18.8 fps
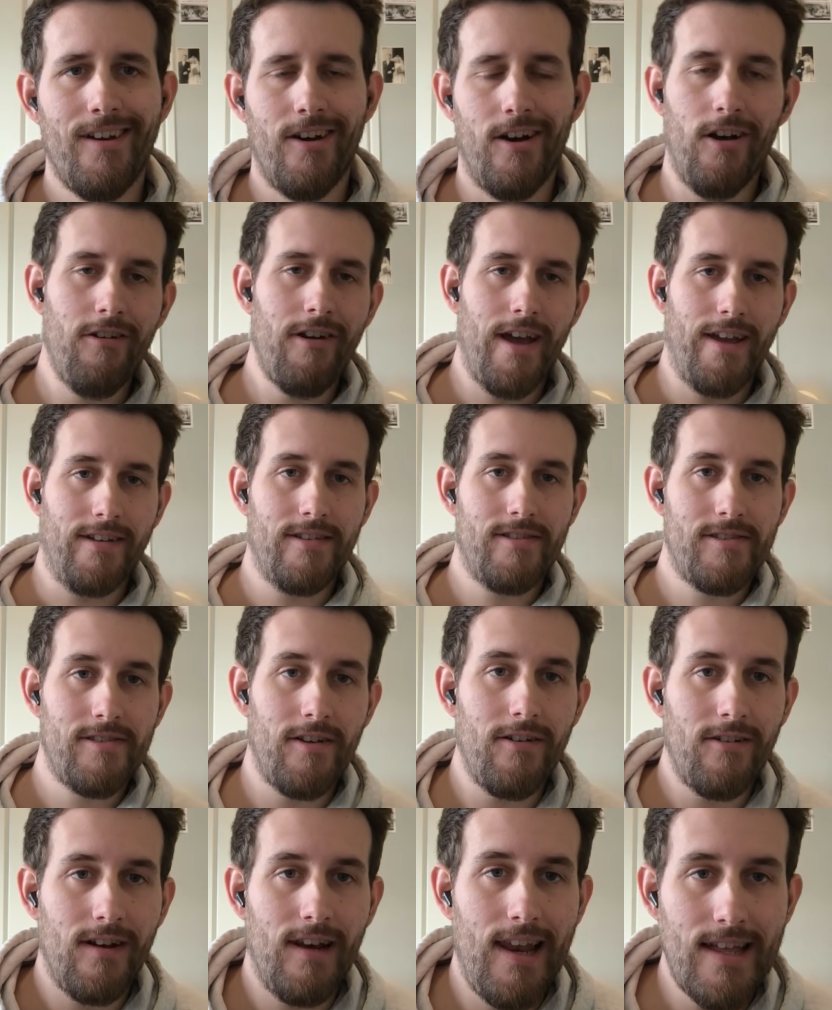All right,
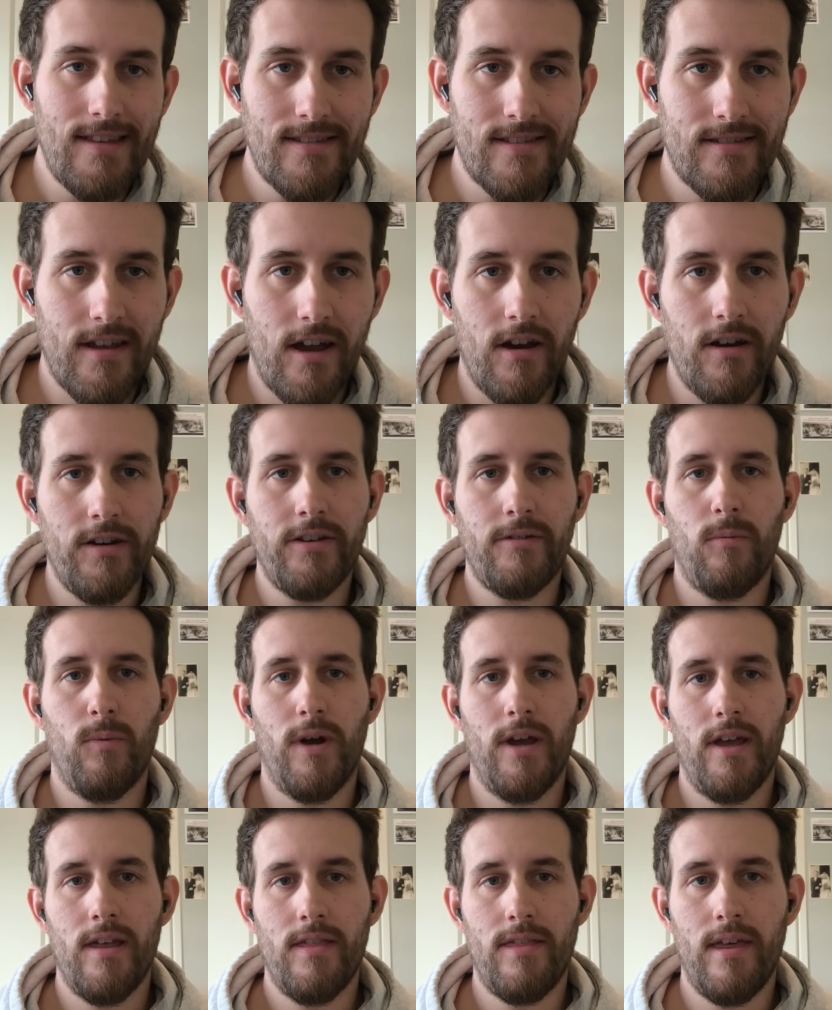so let's start
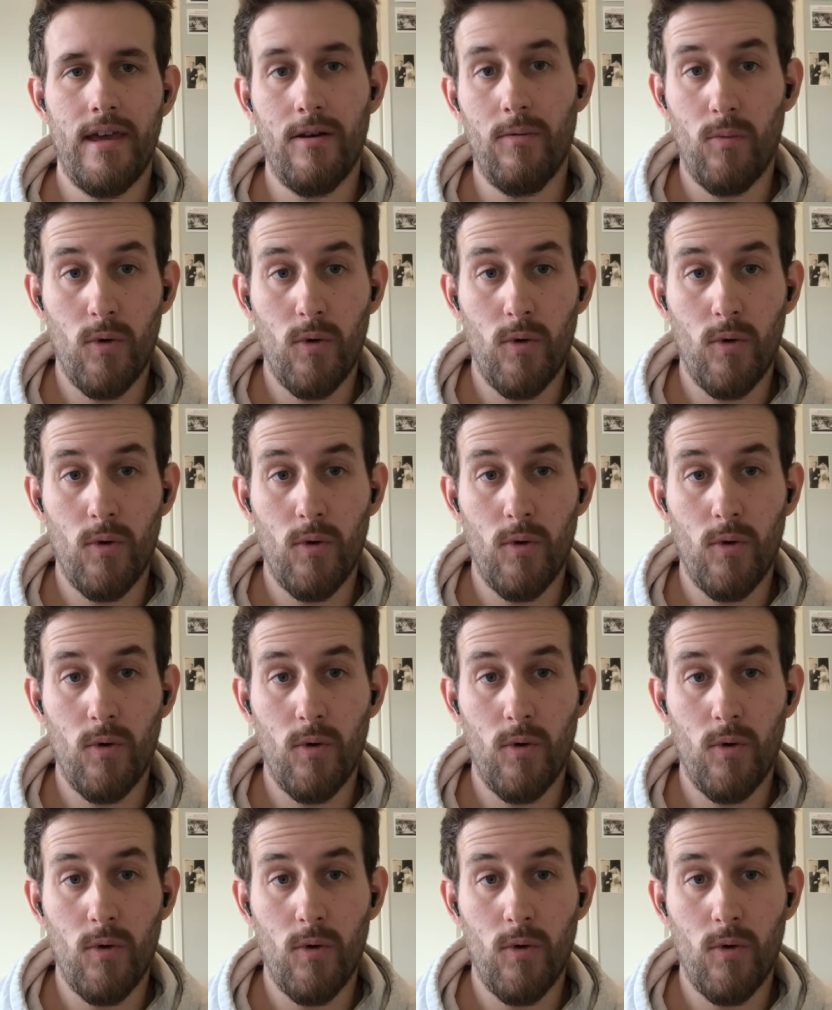with